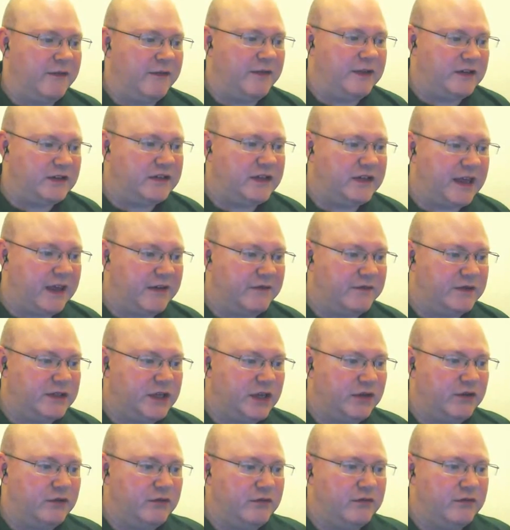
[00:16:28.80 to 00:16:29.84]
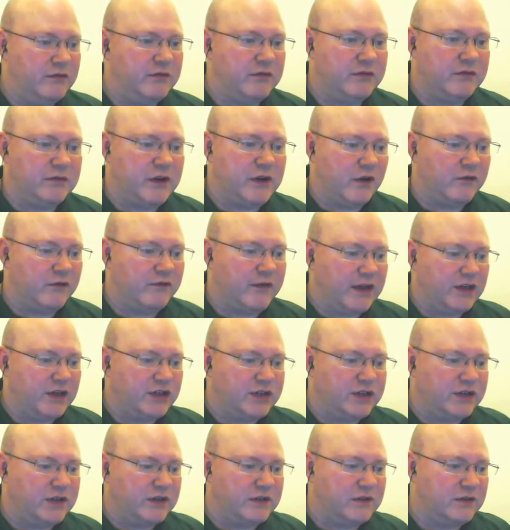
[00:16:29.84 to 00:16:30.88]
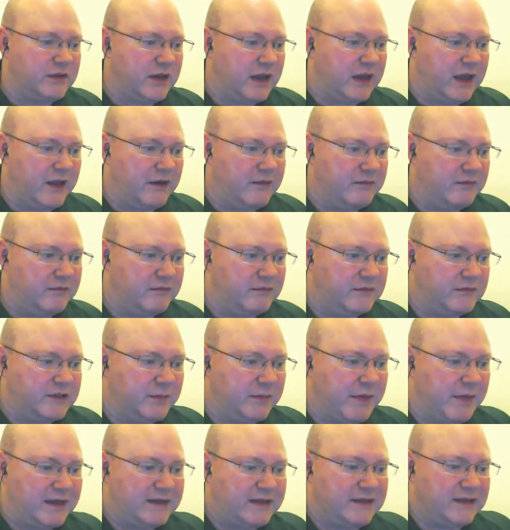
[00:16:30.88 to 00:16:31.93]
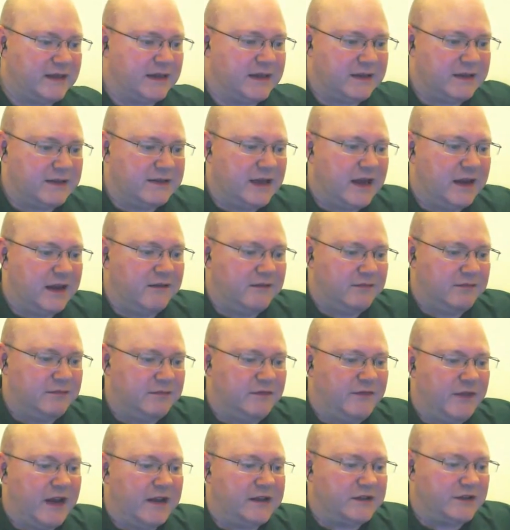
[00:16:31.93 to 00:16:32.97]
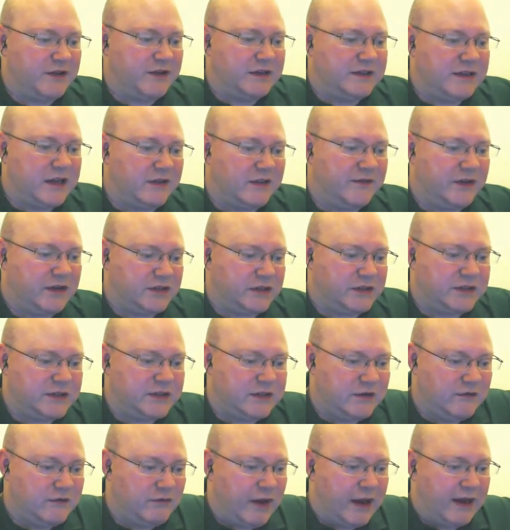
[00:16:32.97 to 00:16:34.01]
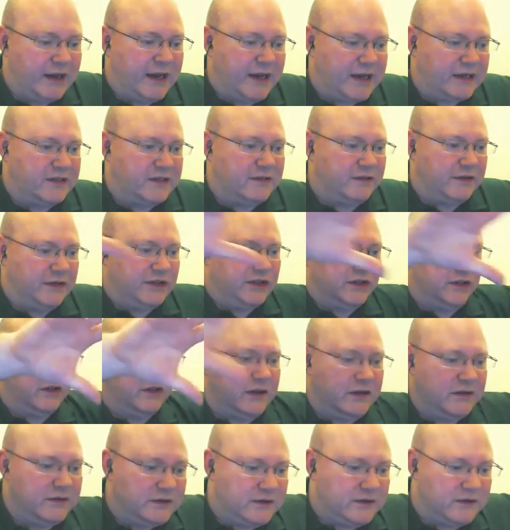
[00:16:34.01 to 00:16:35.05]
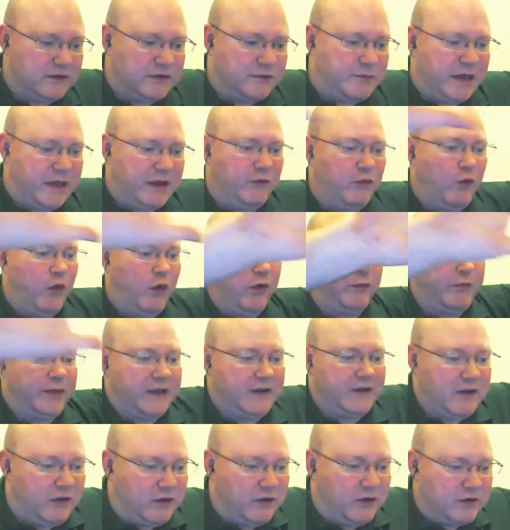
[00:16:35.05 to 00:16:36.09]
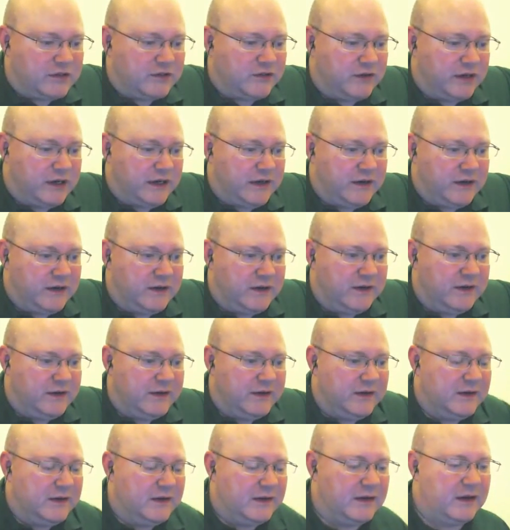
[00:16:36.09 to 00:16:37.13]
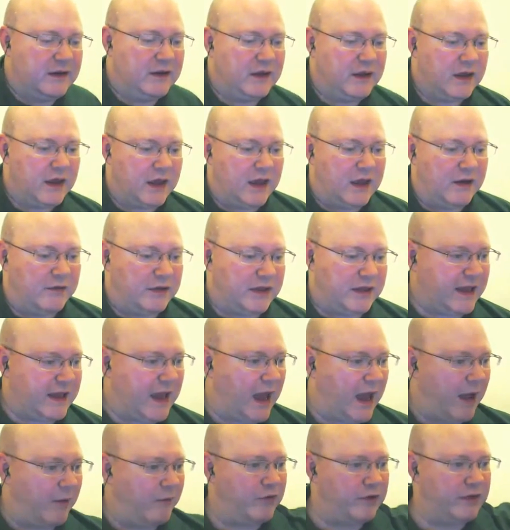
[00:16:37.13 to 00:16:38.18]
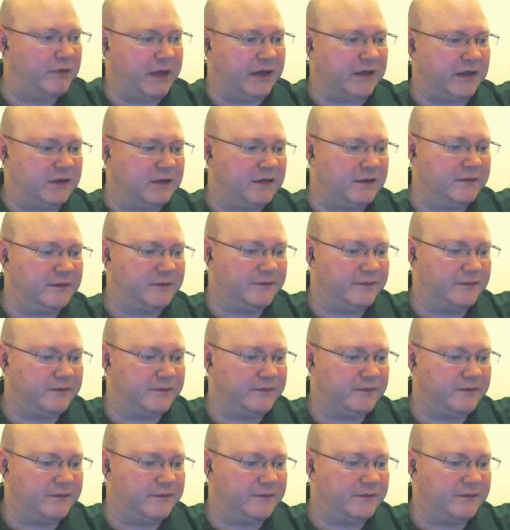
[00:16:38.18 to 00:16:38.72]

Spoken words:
you just think of two conventional domestic flat screen televisions right next to each other, so it's one big long screen. With a camera in the middle,